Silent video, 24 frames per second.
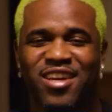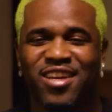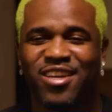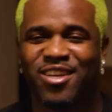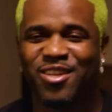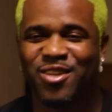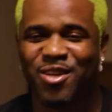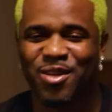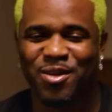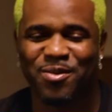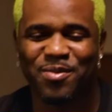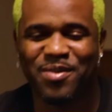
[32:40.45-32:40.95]

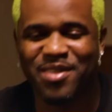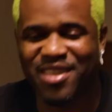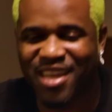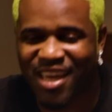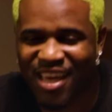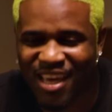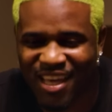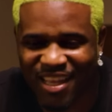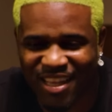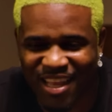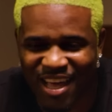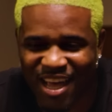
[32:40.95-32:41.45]
You know what I'm
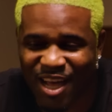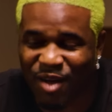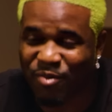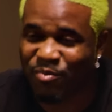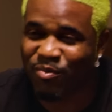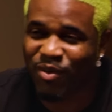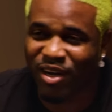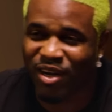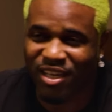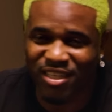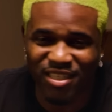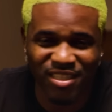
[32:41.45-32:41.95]
saying? Like
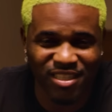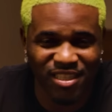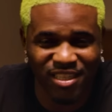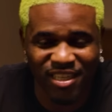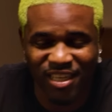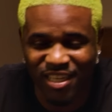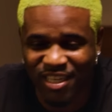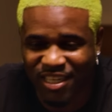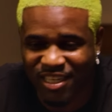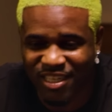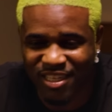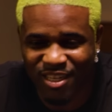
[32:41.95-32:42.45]

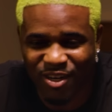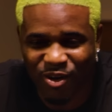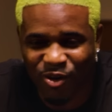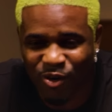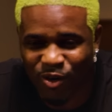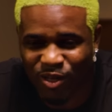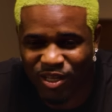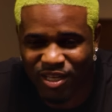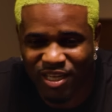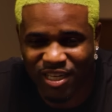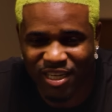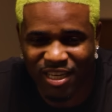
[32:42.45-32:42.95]
Mustard,
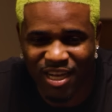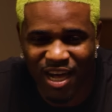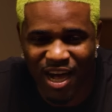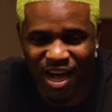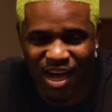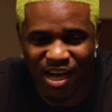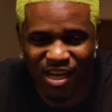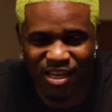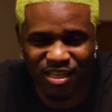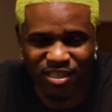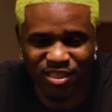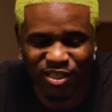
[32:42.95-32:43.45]
all of the
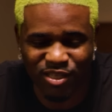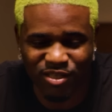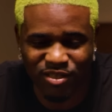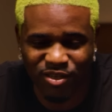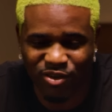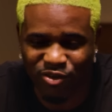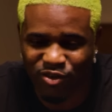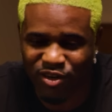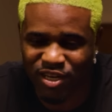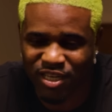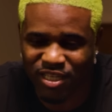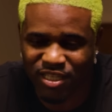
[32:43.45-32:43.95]
guys,
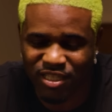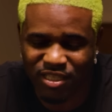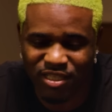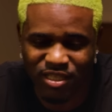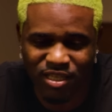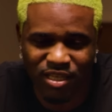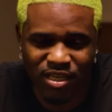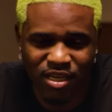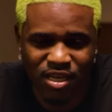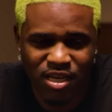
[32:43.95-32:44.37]
Chris.